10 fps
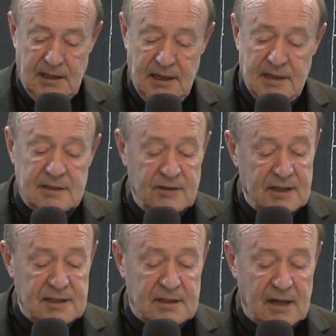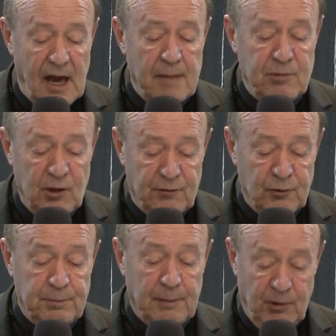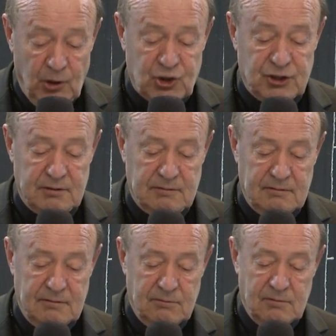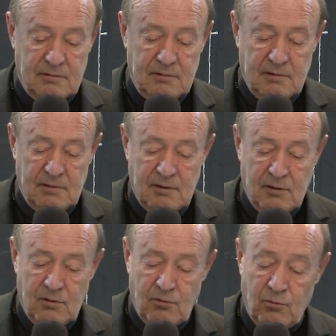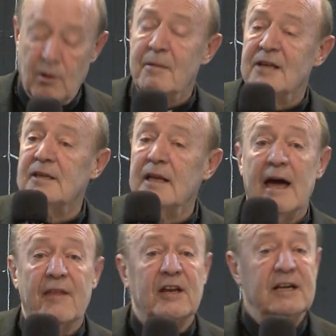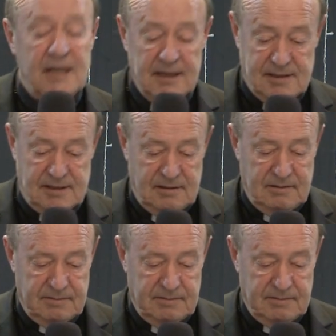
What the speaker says: Is this a beautiful proportion? We must allow that it is.